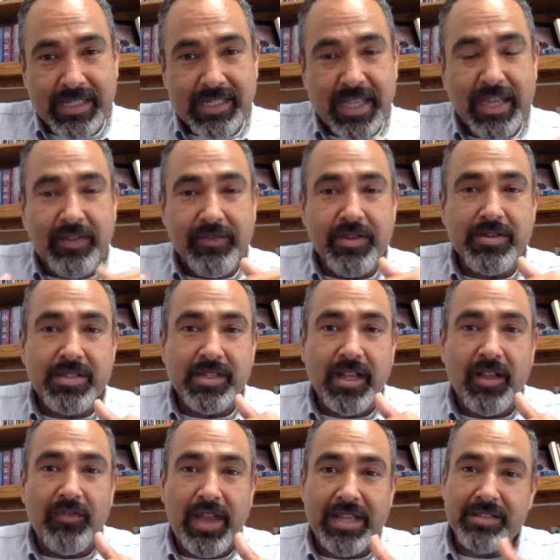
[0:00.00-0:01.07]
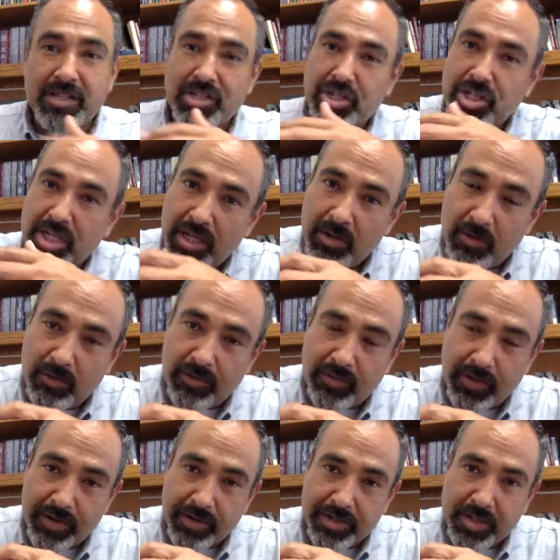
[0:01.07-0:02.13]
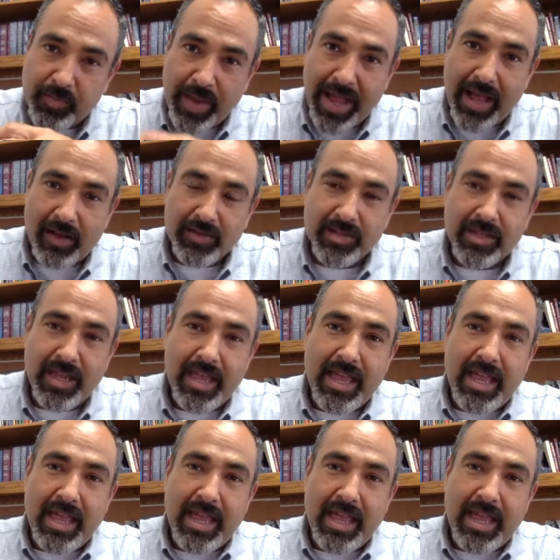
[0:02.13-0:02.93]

Think of yourself as a shield for your spouse.